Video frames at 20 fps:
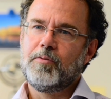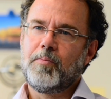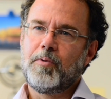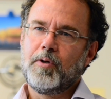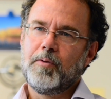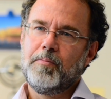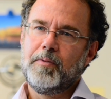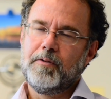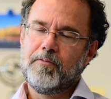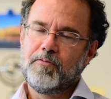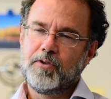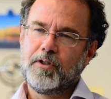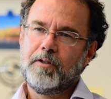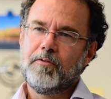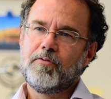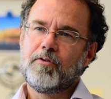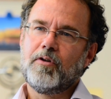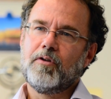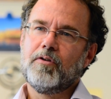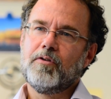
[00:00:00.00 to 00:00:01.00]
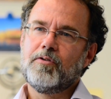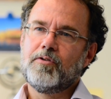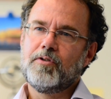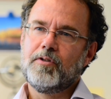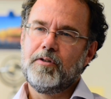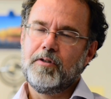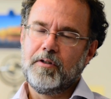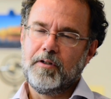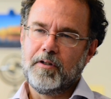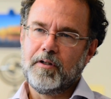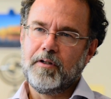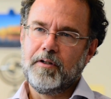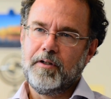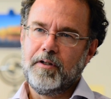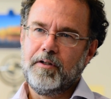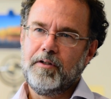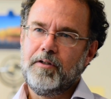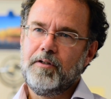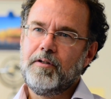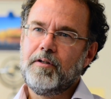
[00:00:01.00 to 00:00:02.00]
Department of Safeguards in the
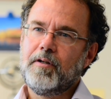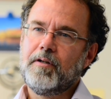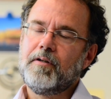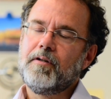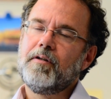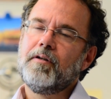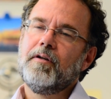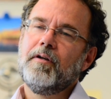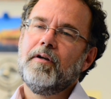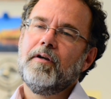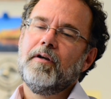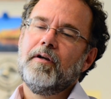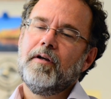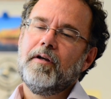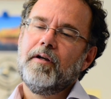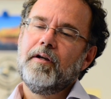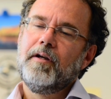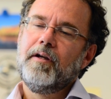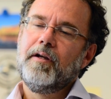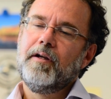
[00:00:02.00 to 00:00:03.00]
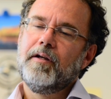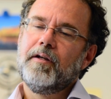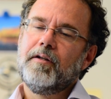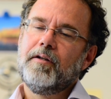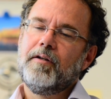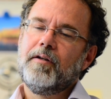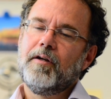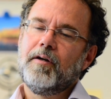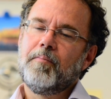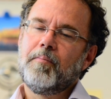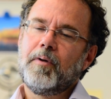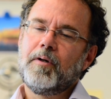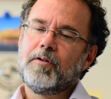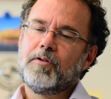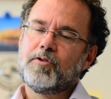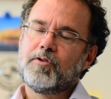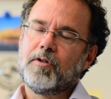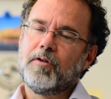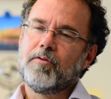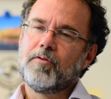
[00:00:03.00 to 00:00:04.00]
IAEA. And
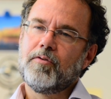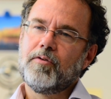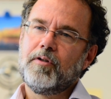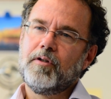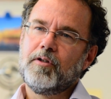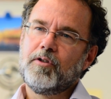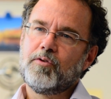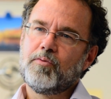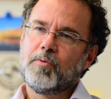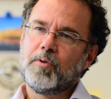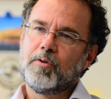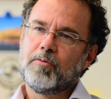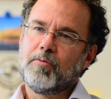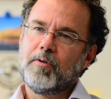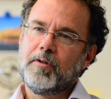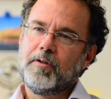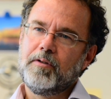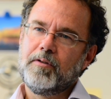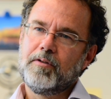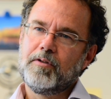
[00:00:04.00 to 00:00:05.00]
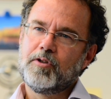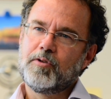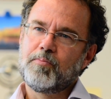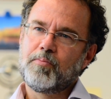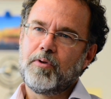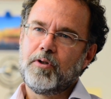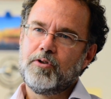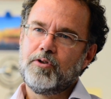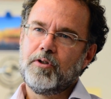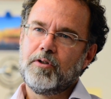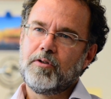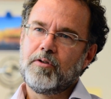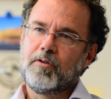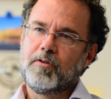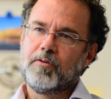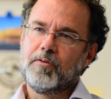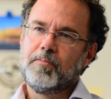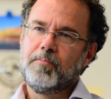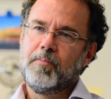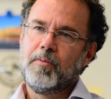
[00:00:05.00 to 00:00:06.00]
amongst other things, we're running this project
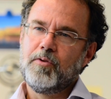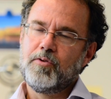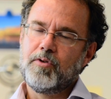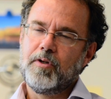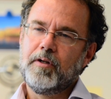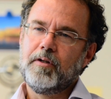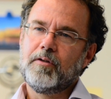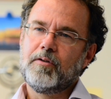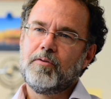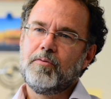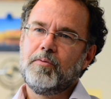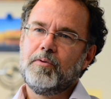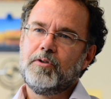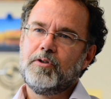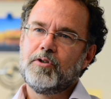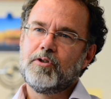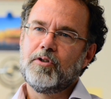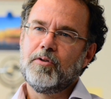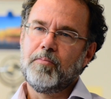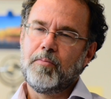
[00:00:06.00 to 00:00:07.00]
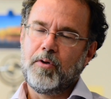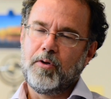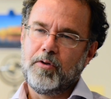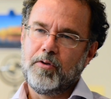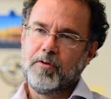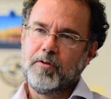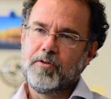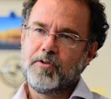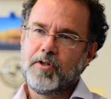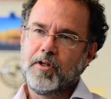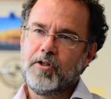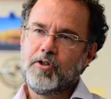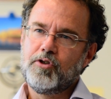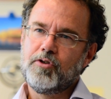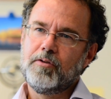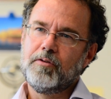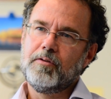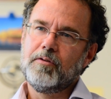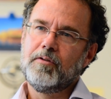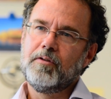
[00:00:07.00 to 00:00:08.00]
called Mosaic, which is the
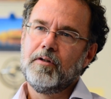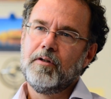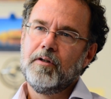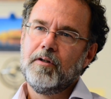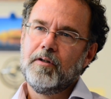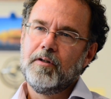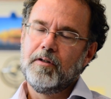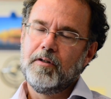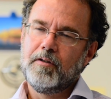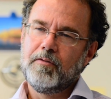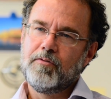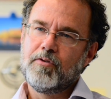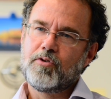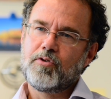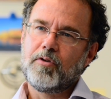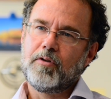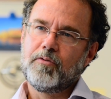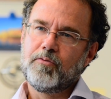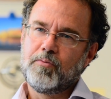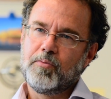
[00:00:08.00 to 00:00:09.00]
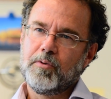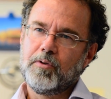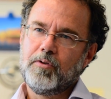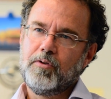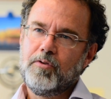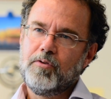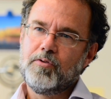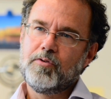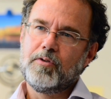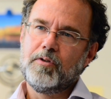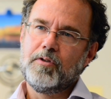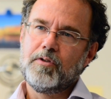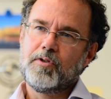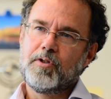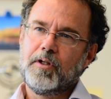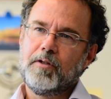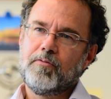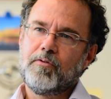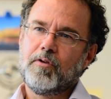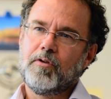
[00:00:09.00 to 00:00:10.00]
modernization of the software used in the
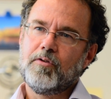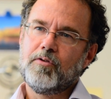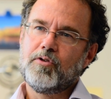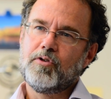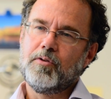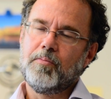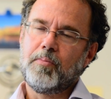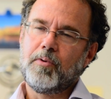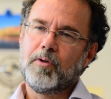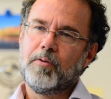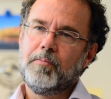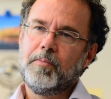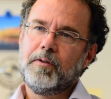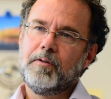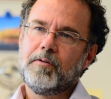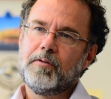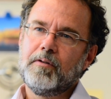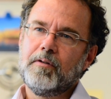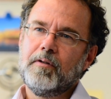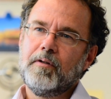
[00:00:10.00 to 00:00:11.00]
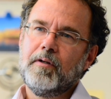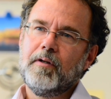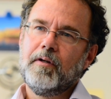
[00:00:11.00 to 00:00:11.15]
Safeguards Department.